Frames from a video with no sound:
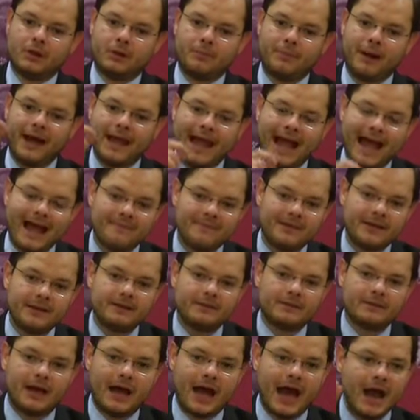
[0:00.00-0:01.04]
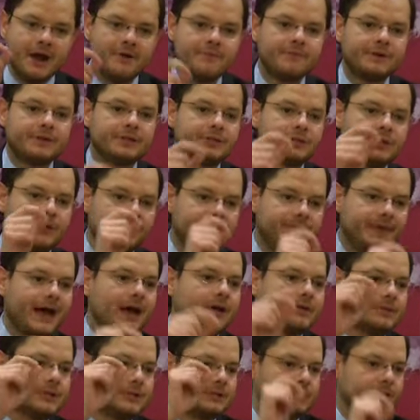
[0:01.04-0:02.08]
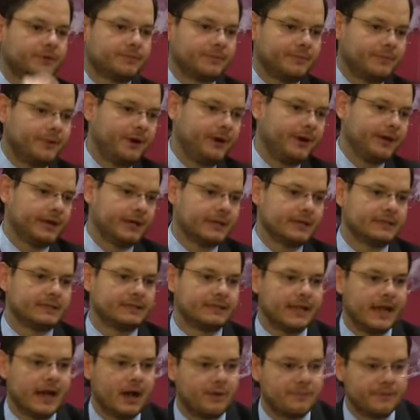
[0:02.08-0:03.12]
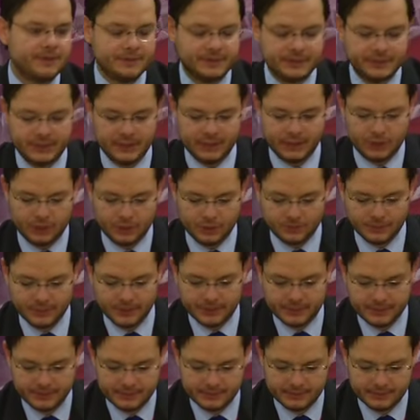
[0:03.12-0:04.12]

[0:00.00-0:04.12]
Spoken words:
by having hundreds of thousands of Americans now visiting Cuba,